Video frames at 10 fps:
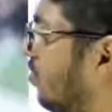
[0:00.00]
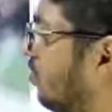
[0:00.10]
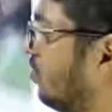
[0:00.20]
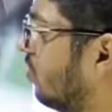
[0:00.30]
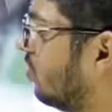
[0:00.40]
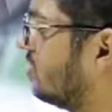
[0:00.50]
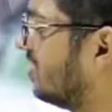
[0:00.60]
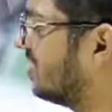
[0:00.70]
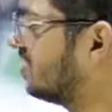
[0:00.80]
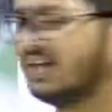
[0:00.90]
to those
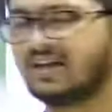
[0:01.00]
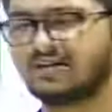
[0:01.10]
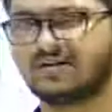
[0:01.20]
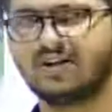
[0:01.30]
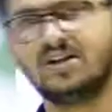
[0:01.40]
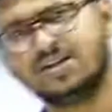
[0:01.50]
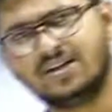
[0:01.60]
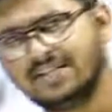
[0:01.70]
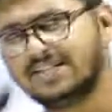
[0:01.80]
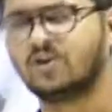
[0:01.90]
strings?
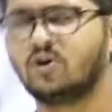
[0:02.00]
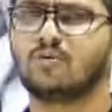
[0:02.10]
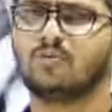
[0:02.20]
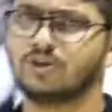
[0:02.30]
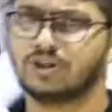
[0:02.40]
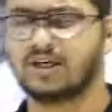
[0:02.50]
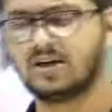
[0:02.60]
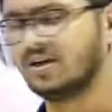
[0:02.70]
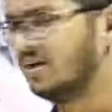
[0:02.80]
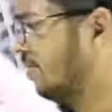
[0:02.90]
It's a slow motion